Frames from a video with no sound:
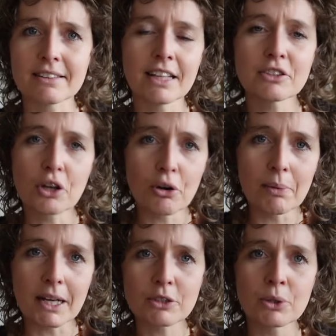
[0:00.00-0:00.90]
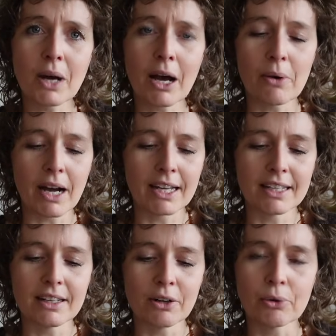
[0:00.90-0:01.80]
Let's go back to how
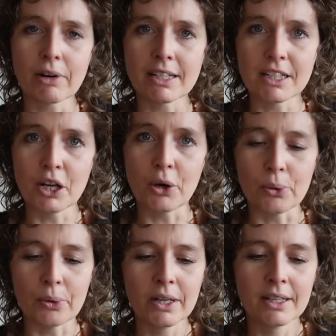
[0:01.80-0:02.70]
I already know.